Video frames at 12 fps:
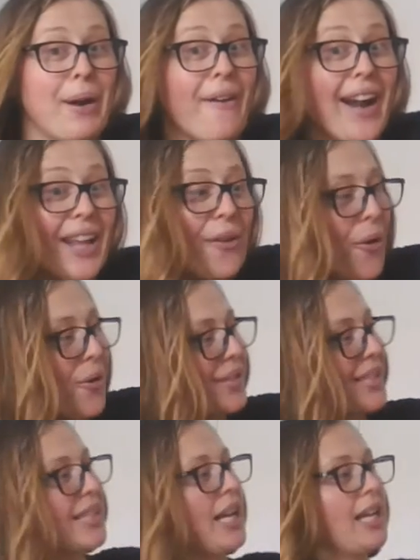pretty
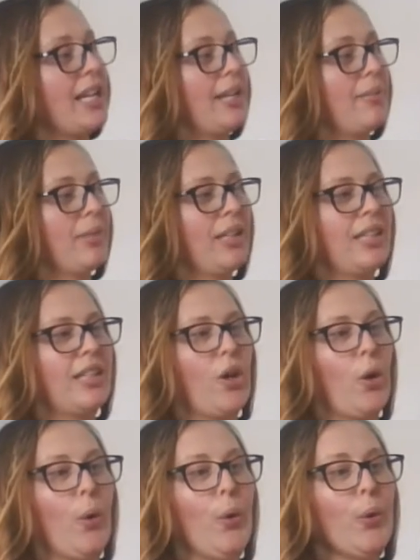awesome.
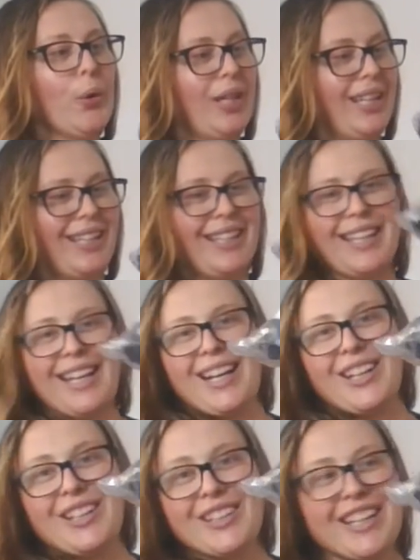Ooh,
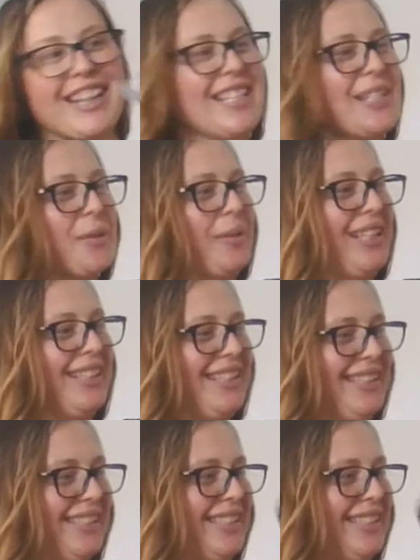look this one.